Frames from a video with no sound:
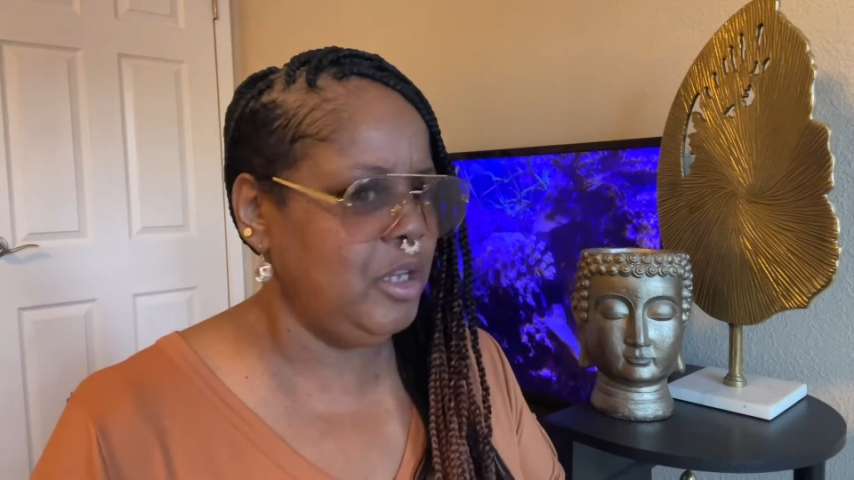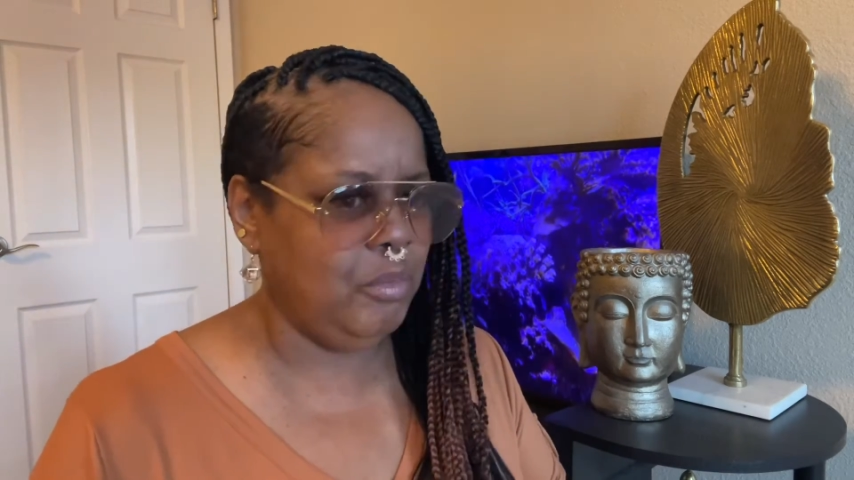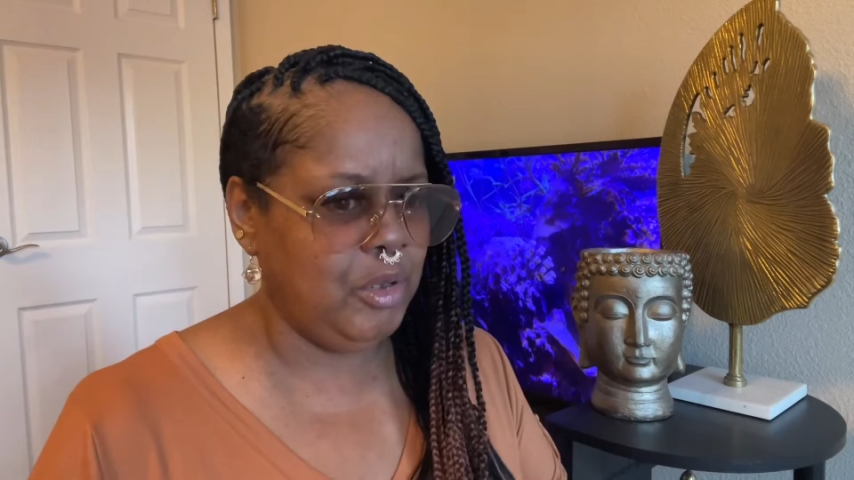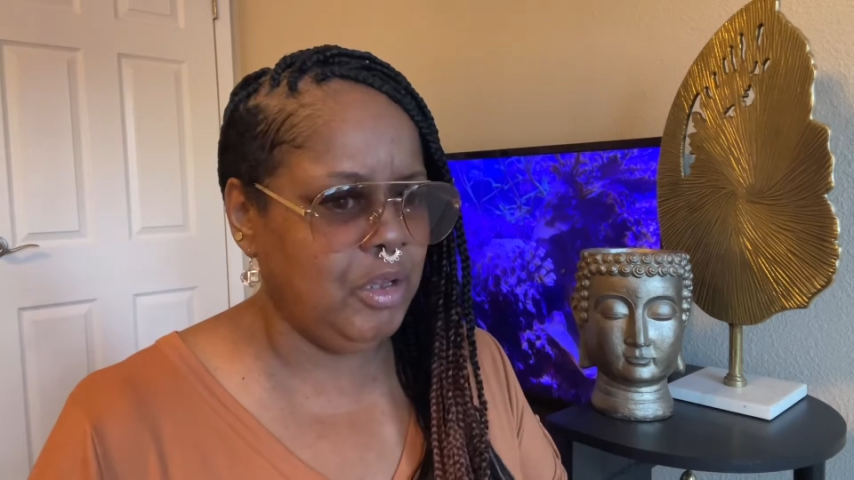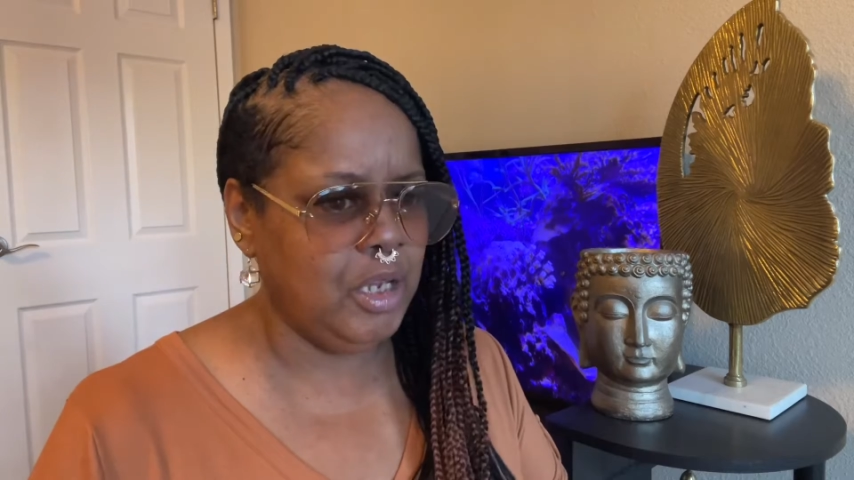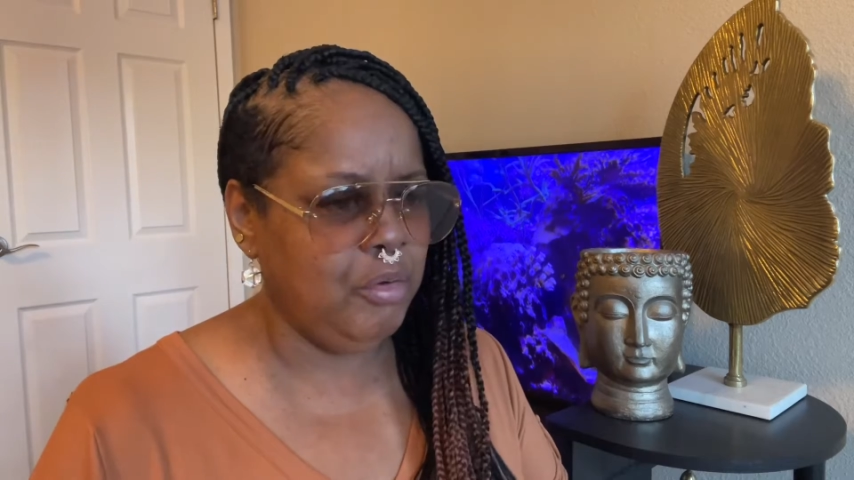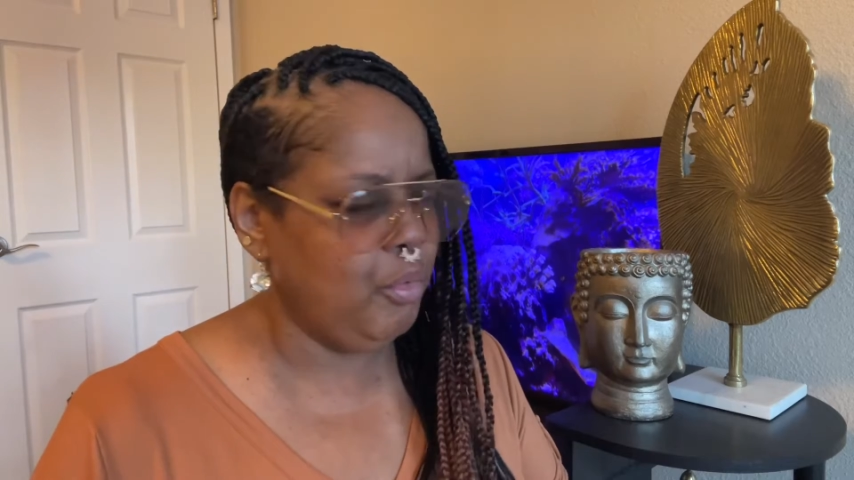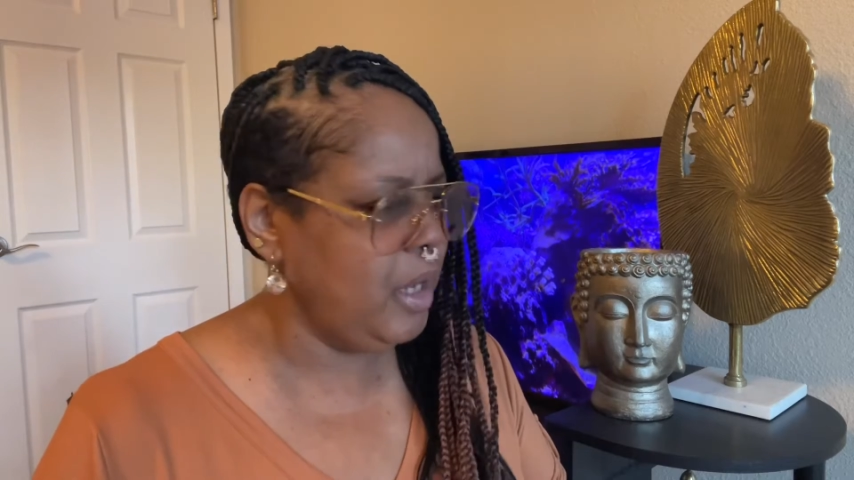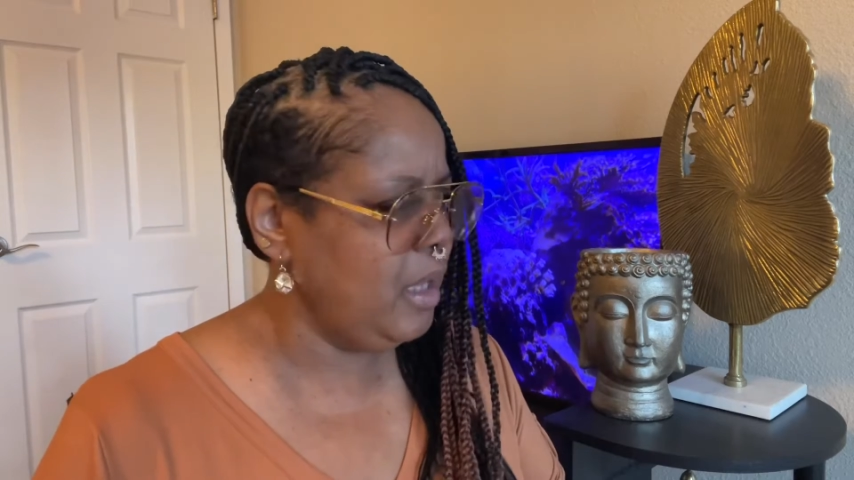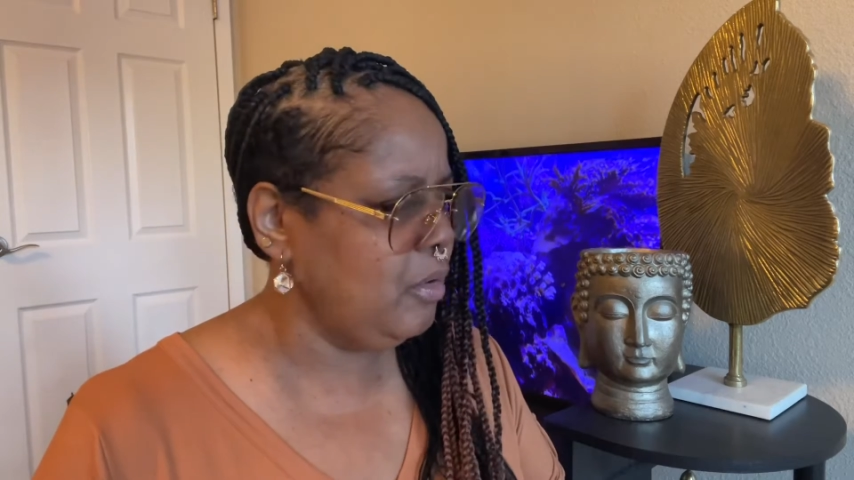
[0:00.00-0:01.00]
and I'm looking
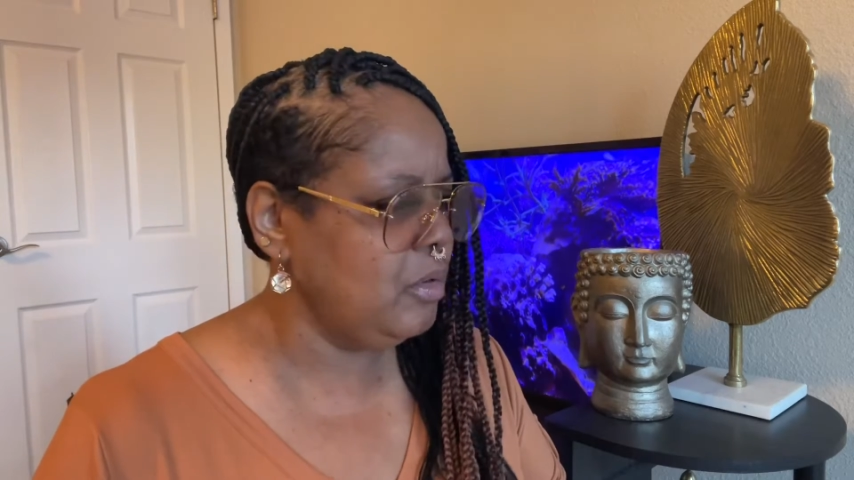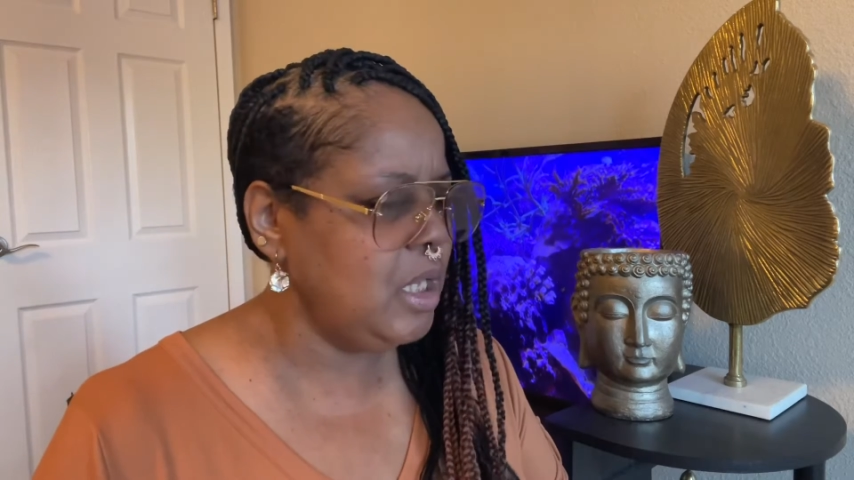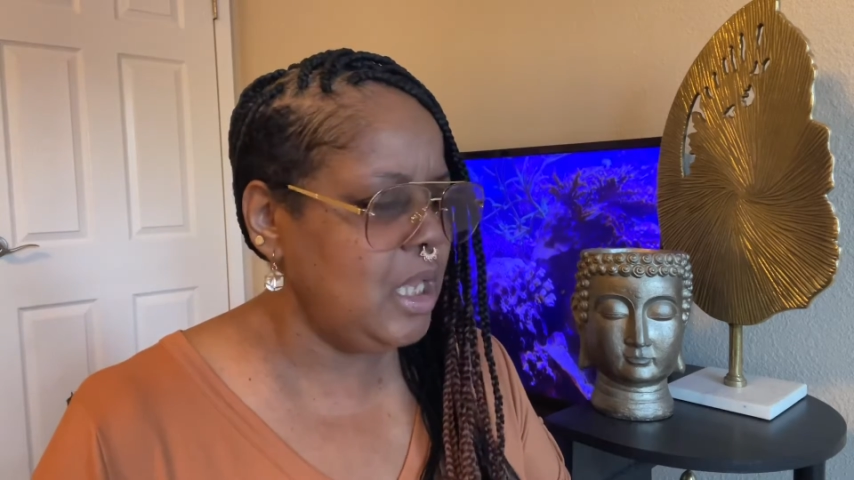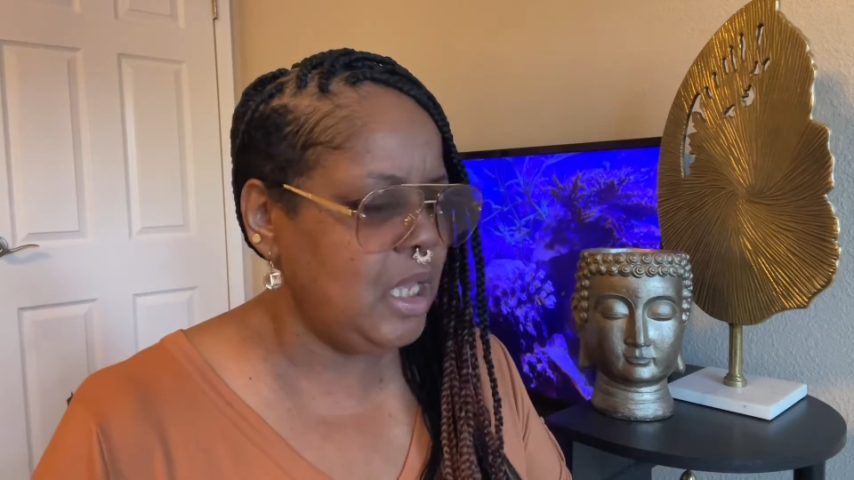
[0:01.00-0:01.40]
around,